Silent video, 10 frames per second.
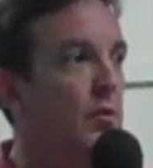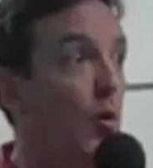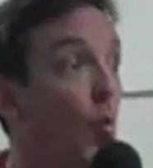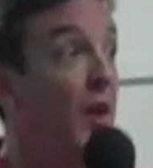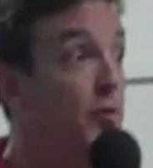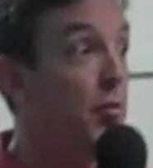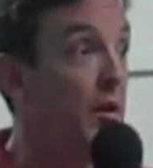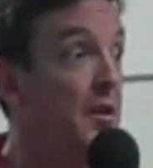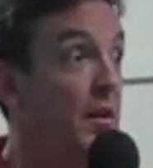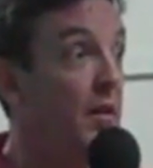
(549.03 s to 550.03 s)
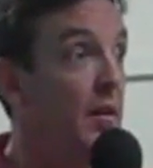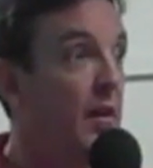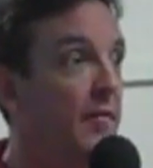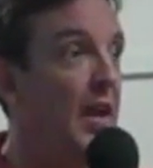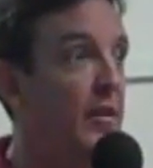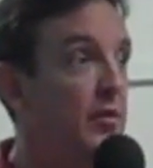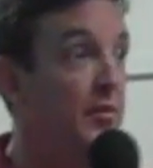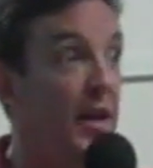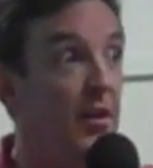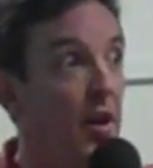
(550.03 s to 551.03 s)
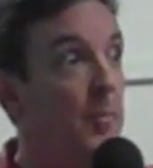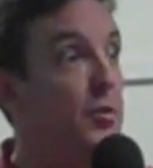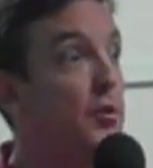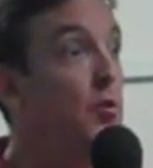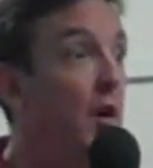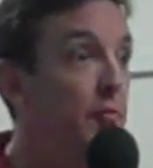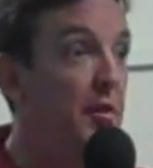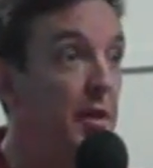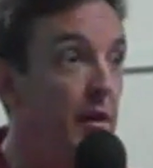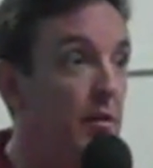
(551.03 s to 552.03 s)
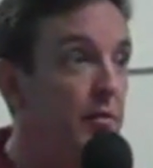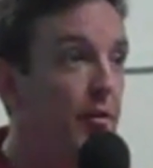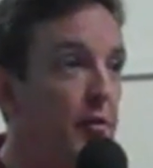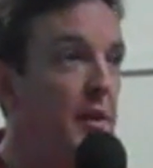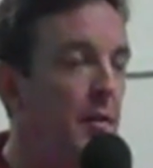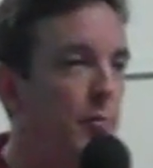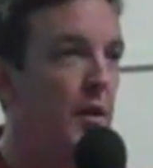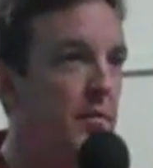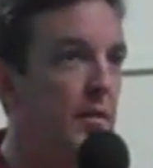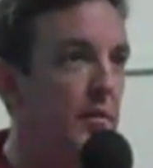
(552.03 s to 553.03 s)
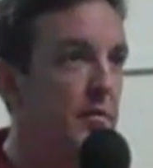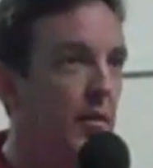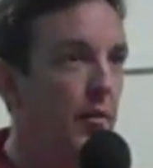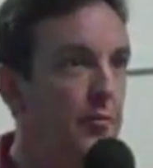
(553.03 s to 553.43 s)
So 1 trillion of national debt in almost 200 years, 38 presidents.